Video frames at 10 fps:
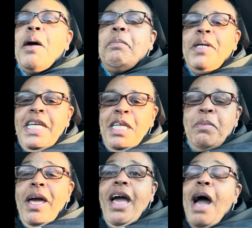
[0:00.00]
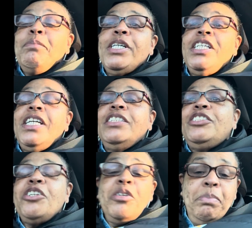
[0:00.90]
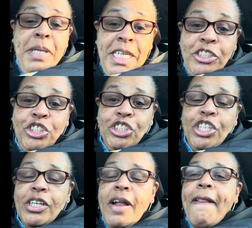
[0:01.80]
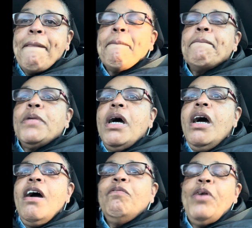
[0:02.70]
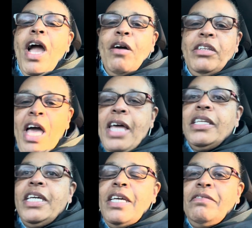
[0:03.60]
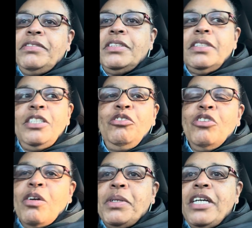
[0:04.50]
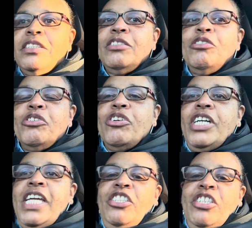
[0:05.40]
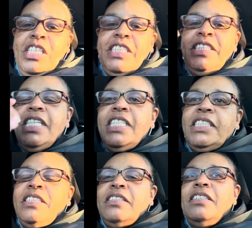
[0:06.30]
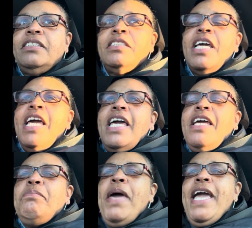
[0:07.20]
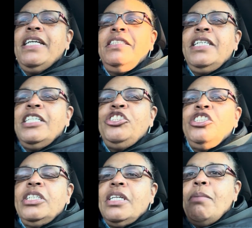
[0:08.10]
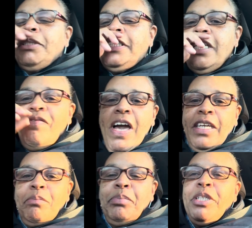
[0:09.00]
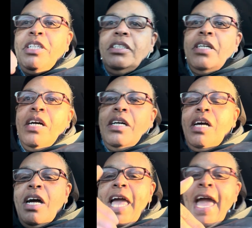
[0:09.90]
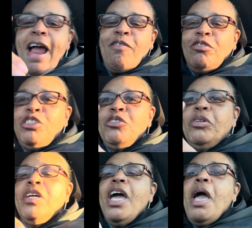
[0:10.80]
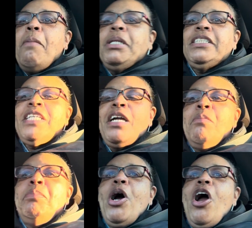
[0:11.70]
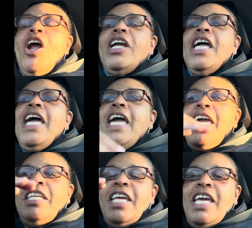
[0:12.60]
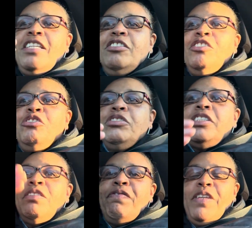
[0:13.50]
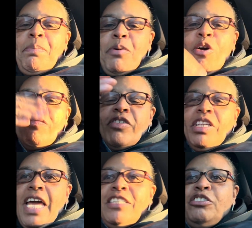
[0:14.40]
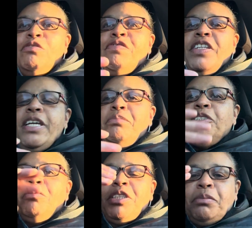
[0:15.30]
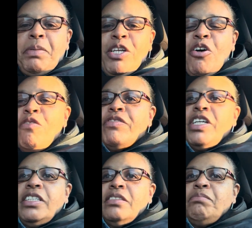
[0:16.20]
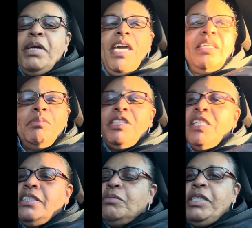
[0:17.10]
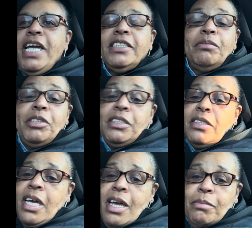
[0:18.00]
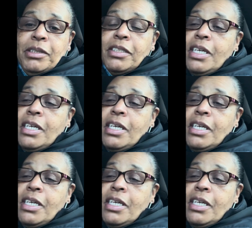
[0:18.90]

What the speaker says: But anyway, I'm going to insert a picture of where I lived in New York when I was a little girl. And to see this, pay attention, and I'm going to see if I can put a arrow to it. But it's like a bar, and used to flip over it, like do flips. You would spin over it. Man, let me tell you something. We had some good times.